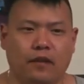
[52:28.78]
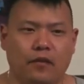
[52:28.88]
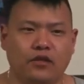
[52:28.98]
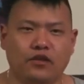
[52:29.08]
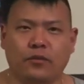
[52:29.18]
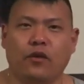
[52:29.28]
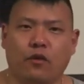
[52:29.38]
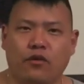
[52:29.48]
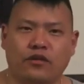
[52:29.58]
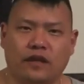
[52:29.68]
there were so many
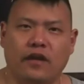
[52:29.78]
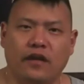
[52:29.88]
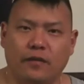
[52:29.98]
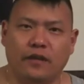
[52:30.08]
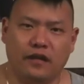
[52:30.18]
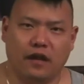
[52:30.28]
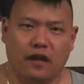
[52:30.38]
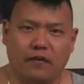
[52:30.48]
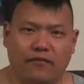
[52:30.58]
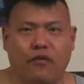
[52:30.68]
orders that needed to be
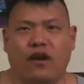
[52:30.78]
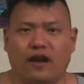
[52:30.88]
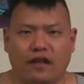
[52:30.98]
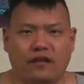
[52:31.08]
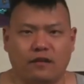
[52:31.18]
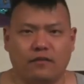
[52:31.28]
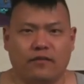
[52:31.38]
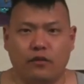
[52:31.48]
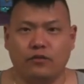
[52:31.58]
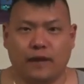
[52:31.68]
done before I got there,
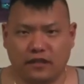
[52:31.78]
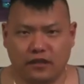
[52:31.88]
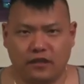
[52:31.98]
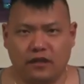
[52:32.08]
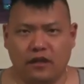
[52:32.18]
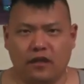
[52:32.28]
before it was my turn.